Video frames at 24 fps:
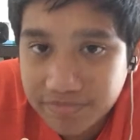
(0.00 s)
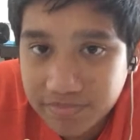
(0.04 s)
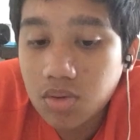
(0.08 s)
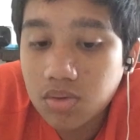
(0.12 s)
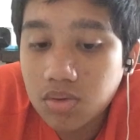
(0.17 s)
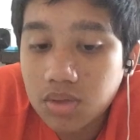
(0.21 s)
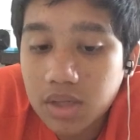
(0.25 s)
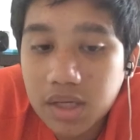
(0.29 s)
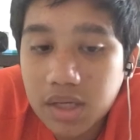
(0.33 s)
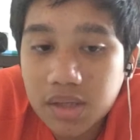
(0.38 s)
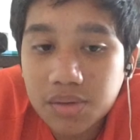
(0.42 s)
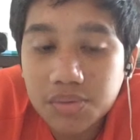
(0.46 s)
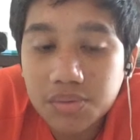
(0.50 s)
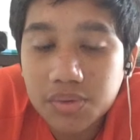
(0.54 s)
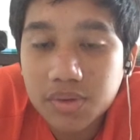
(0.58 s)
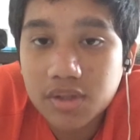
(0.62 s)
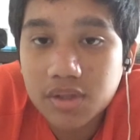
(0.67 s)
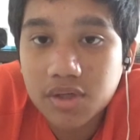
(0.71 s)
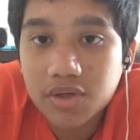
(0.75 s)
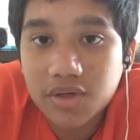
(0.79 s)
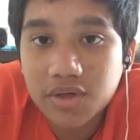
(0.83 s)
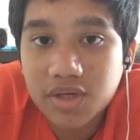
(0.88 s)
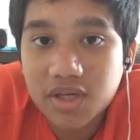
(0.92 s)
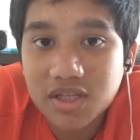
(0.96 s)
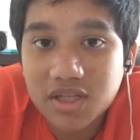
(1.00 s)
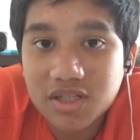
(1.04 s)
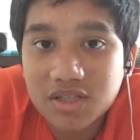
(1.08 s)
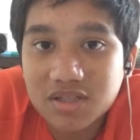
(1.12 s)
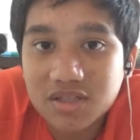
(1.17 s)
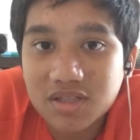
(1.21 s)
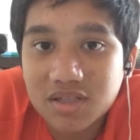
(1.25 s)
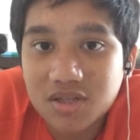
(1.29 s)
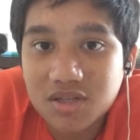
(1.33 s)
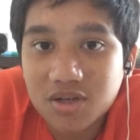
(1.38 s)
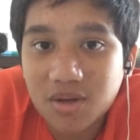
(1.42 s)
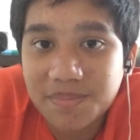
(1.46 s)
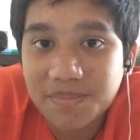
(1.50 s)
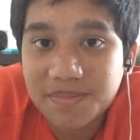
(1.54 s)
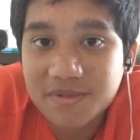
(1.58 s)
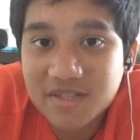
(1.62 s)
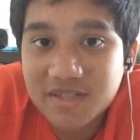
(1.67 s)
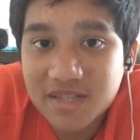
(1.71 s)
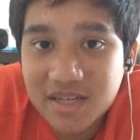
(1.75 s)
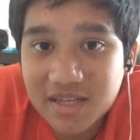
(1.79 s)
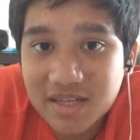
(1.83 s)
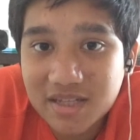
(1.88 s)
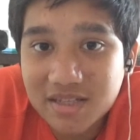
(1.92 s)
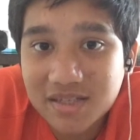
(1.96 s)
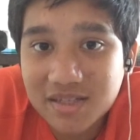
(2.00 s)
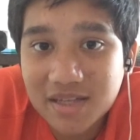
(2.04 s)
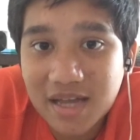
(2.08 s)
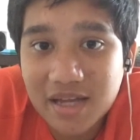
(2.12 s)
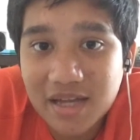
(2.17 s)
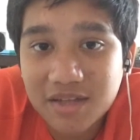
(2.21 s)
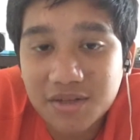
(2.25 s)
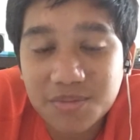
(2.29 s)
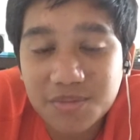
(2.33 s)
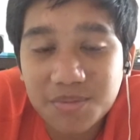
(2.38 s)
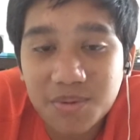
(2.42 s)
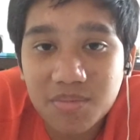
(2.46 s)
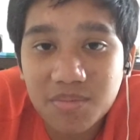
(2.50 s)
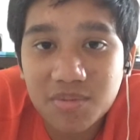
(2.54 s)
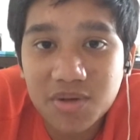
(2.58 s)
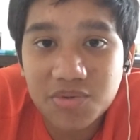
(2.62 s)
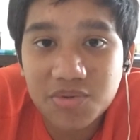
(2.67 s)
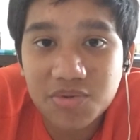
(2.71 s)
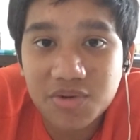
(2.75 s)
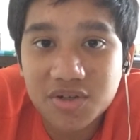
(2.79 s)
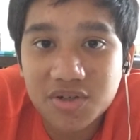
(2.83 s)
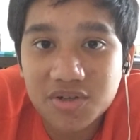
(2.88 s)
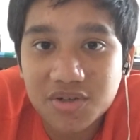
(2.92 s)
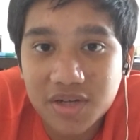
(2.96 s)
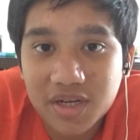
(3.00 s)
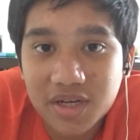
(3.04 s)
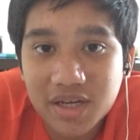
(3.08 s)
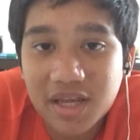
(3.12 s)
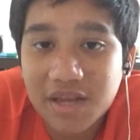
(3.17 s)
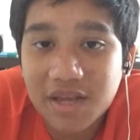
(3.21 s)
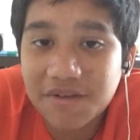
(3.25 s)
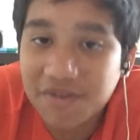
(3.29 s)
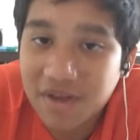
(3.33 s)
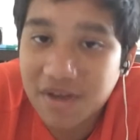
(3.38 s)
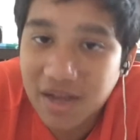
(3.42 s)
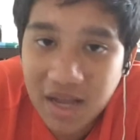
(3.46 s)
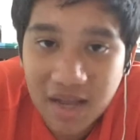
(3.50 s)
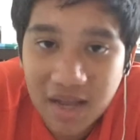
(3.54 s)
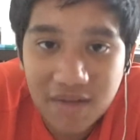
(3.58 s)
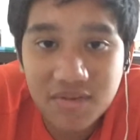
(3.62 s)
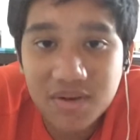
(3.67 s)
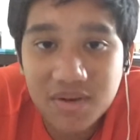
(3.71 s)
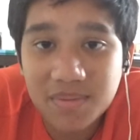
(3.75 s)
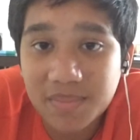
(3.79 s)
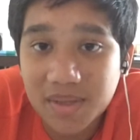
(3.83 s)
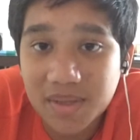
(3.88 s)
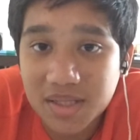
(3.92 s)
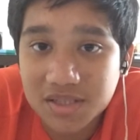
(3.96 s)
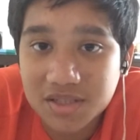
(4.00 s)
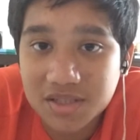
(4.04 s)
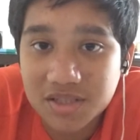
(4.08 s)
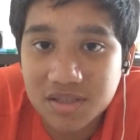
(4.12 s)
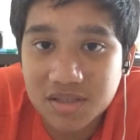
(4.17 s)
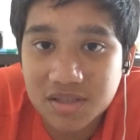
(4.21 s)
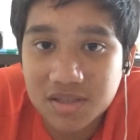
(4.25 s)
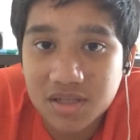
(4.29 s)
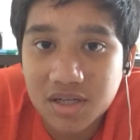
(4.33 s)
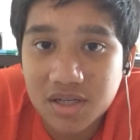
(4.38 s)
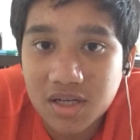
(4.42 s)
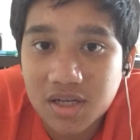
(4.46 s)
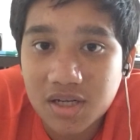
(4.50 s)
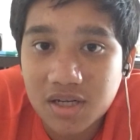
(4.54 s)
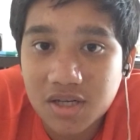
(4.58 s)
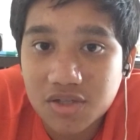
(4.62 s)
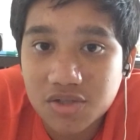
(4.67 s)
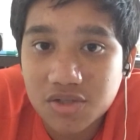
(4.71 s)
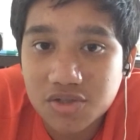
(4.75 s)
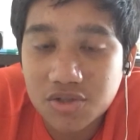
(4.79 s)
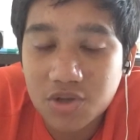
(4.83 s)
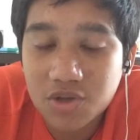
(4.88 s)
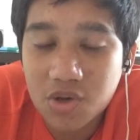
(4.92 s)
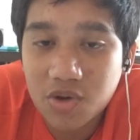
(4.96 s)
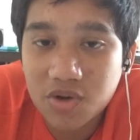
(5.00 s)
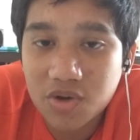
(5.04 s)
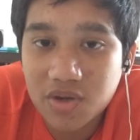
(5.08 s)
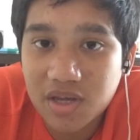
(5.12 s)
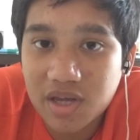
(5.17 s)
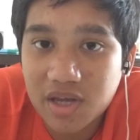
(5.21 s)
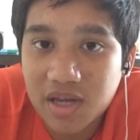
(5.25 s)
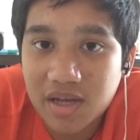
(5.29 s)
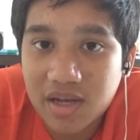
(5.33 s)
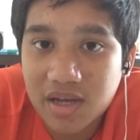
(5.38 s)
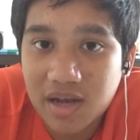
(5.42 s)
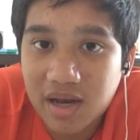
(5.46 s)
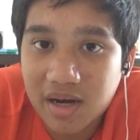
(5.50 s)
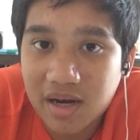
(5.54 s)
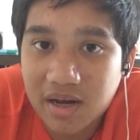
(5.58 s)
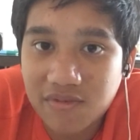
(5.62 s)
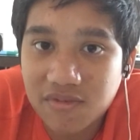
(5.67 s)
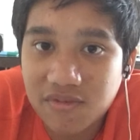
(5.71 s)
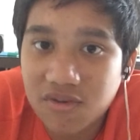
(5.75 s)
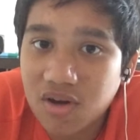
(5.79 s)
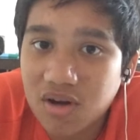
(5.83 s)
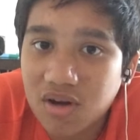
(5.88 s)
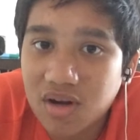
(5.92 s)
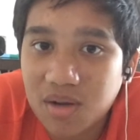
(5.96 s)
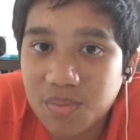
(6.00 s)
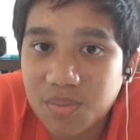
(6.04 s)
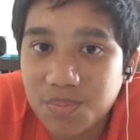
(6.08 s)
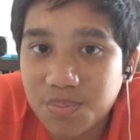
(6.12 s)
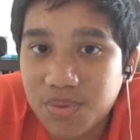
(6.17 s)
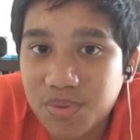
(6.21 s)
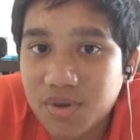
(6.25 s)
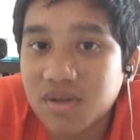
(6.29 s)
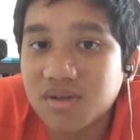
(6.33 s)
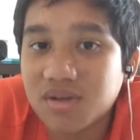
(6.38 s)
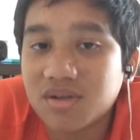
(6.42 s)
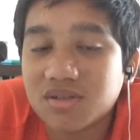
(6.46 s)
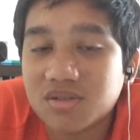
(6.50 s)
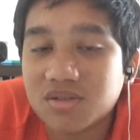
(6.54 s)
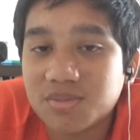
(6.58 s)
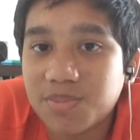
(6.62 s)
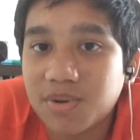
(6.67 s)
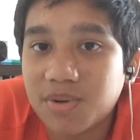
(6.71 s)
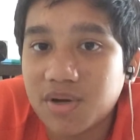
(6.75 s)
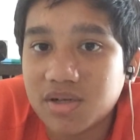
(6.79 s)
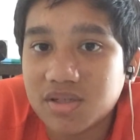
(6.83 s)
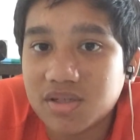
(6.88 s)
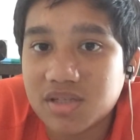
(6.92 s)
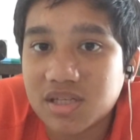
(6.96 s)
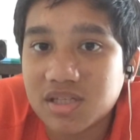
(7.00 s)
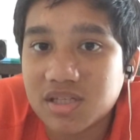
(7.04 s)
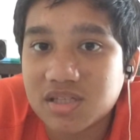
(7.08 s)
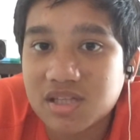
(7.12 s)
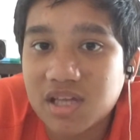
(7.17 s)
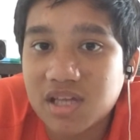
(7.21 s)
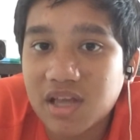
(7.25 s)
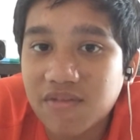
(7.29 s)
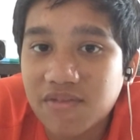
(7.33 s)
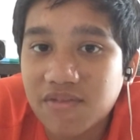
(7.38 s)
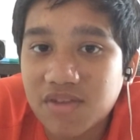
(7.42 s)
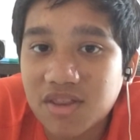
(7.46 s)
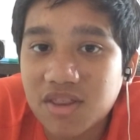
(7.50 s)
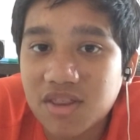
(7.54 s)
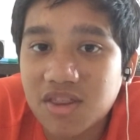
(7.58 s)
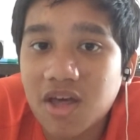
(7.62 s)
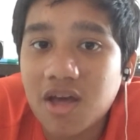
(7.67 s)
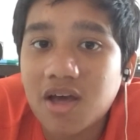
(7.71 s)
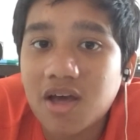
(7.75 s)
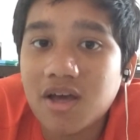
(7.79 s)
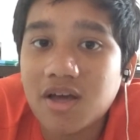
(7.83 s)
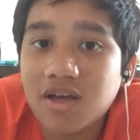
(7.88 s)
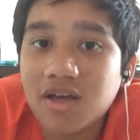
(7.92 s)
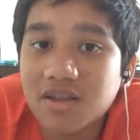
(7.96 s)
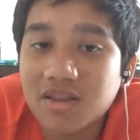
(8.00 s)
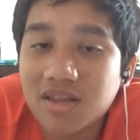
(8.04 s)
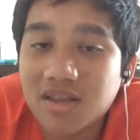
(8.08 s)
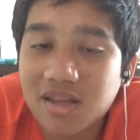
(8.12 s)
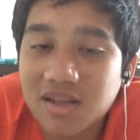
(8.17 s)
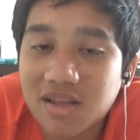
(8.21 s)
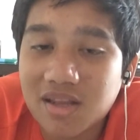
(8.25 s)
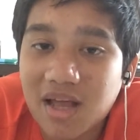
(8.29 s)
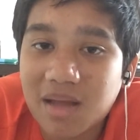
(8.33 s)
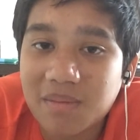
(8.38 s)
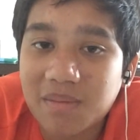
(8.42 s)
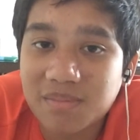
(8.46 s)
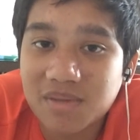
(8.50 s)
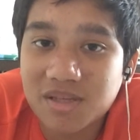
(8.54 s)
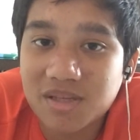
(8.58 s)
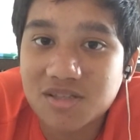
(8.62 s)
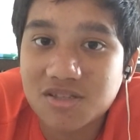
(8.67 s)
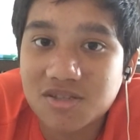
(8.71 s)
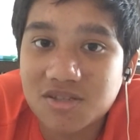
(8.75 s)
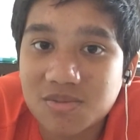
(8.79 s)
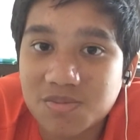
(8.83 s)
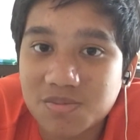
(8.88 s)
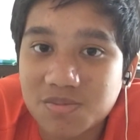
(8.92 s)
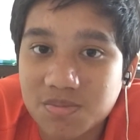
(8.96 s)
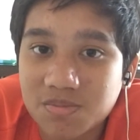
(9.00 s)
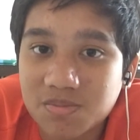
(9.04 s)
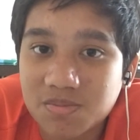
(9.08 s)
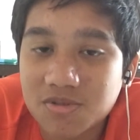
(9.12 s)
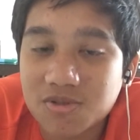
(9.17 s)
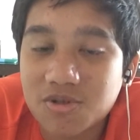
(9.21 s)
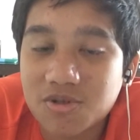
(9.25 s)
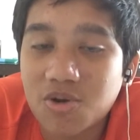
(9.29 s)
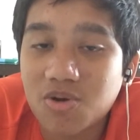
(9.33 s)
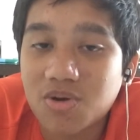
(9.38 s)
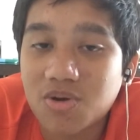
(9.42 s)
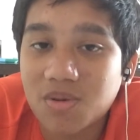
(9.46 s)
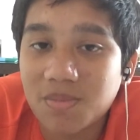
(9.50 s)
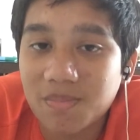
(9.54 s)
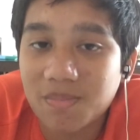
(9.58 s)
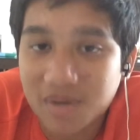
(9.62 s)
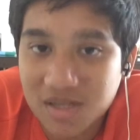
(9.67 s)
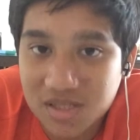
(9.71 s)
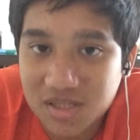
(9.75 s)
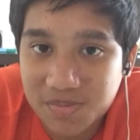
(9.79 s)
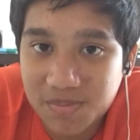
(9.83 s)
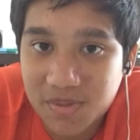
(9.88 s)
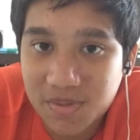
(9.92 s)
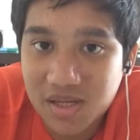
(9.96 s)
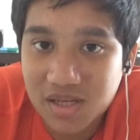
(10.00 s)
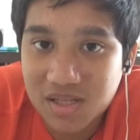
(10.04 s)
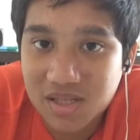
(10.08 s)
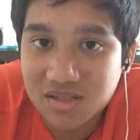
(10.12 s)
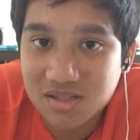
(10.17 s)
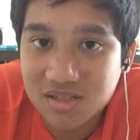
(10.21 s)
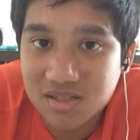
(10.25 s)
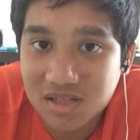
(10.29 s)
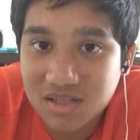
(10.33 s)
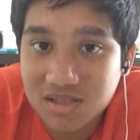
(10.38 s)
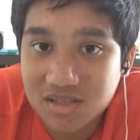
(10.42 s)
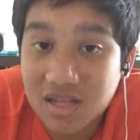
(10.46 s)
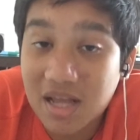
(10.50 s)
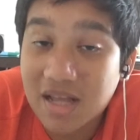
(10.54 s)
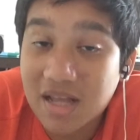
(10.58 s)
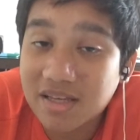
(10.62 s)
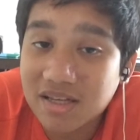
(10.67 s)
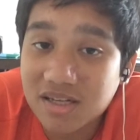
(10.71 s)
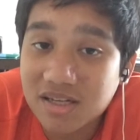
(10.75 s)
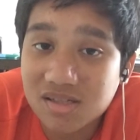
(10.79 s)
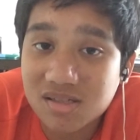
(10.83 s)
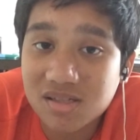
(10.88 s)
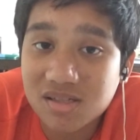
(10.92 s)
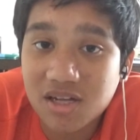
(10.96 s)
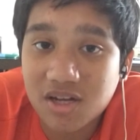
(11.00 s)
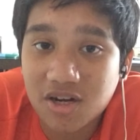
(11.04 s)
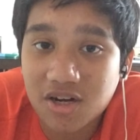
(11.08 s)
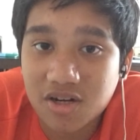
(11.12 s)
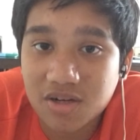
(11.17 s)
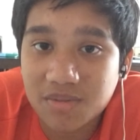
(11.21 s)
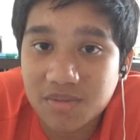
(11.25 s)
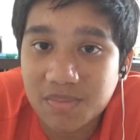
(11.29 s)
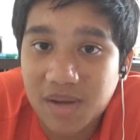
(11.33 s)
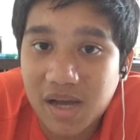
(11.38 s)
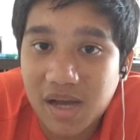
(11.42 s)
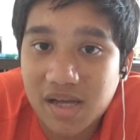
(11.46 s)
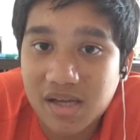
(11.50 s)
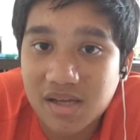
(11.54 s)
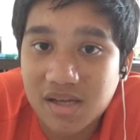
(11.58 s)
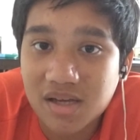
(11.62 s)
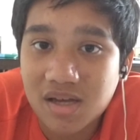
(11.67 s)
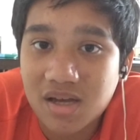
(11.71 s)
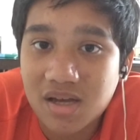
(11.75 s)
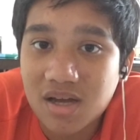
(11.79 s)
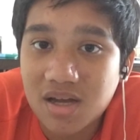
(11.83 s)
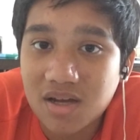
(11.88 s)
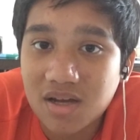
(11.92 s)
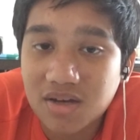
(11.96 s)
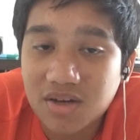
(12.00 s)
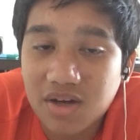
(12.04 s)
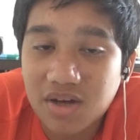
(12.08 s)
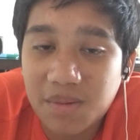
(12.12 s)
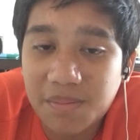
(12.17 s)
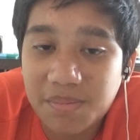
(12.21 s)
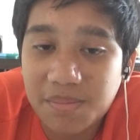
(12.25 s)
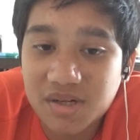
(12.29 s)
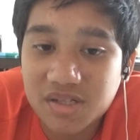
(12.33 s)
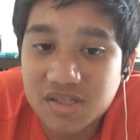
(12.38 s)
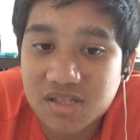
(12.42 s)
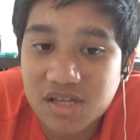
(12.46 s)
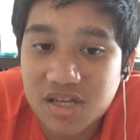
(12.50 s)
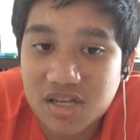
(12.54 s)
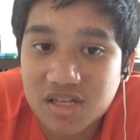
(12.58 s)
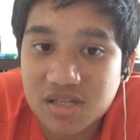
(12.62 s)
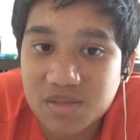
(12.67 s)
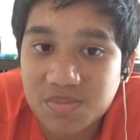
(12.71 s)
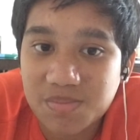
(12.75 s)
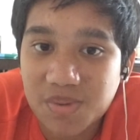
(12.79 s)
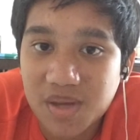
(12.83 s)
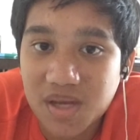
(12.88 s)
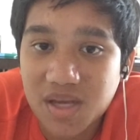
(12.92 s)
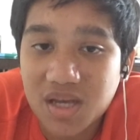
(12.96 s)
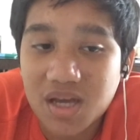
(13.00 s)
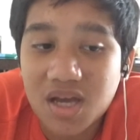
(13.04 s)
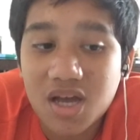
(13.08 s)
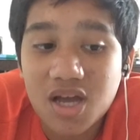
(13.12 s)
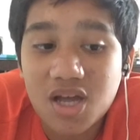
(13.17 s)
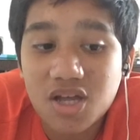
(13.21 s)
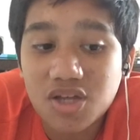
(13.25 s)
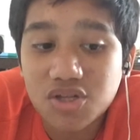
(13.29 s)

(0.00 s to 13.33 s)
So now we're going into the top 6, and you're probably wondering if I haven't mentioned Stoke yet, and I've gone and put Spurs in 7th, then that means Stoke must be in 6th. And yes, they are my number 6 pick.